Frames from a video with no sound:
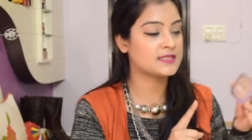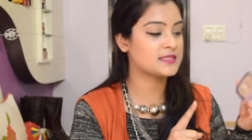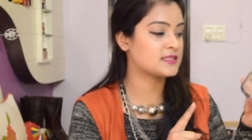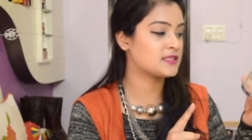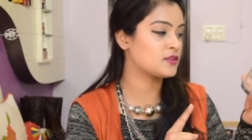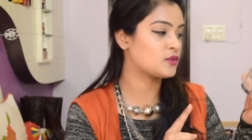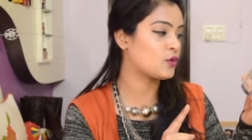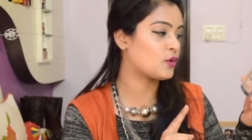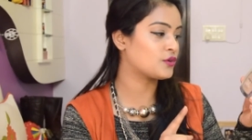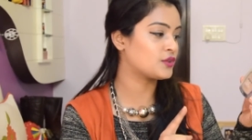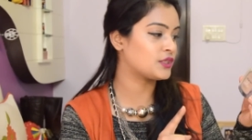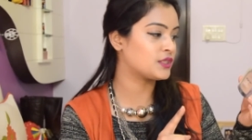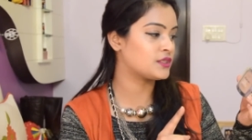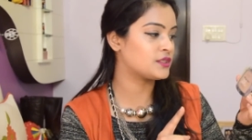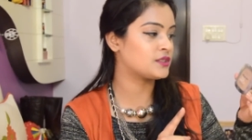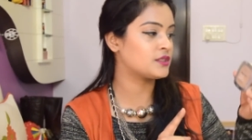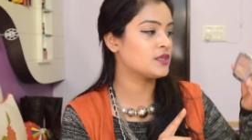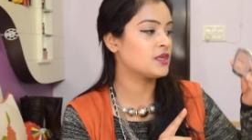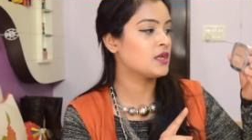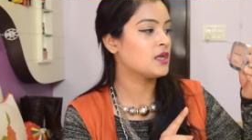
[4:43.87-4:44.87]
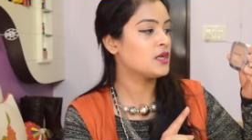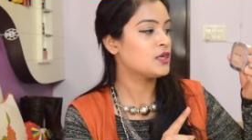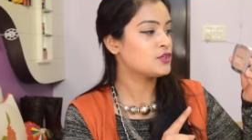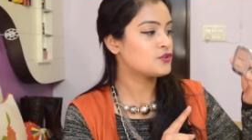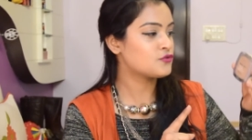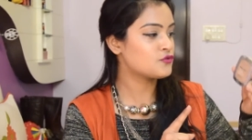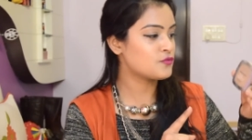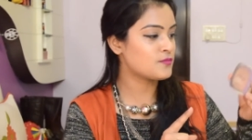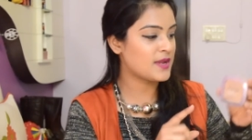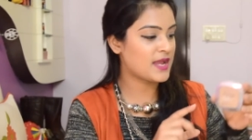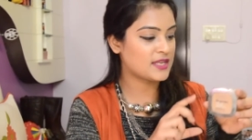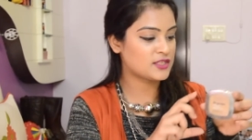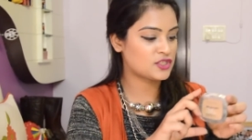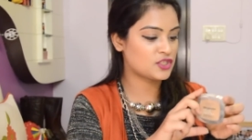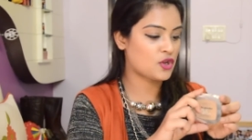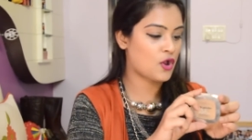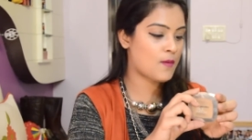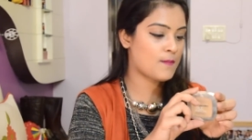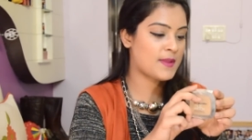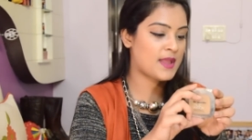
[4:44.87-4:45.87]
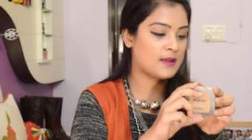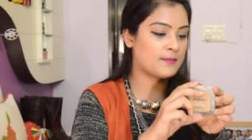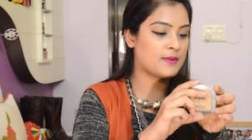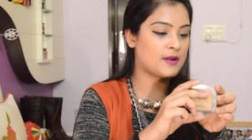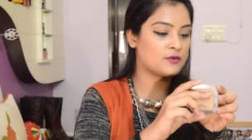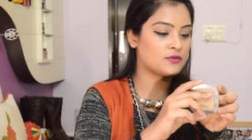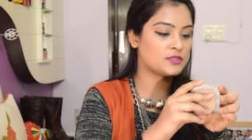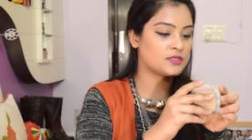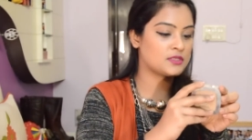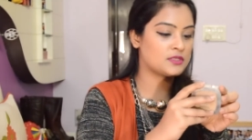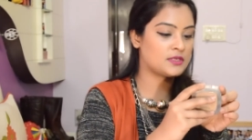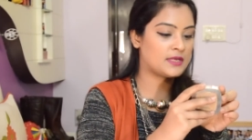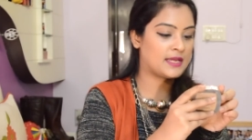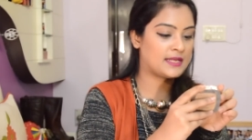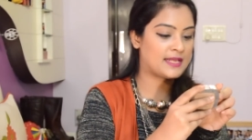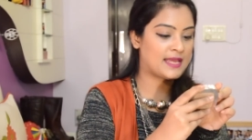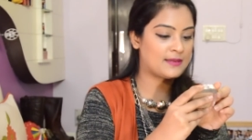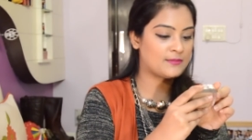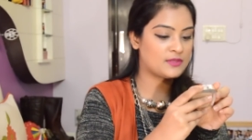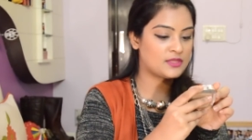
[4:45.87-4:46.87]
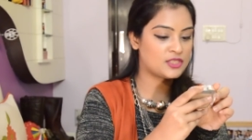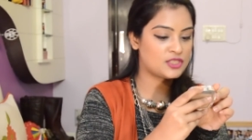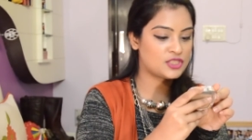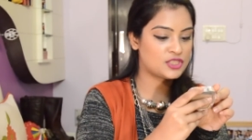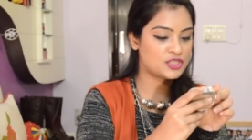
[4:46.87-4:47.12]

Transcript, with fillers: It's the L'Oreal True Match Compact Powder, and I'm in the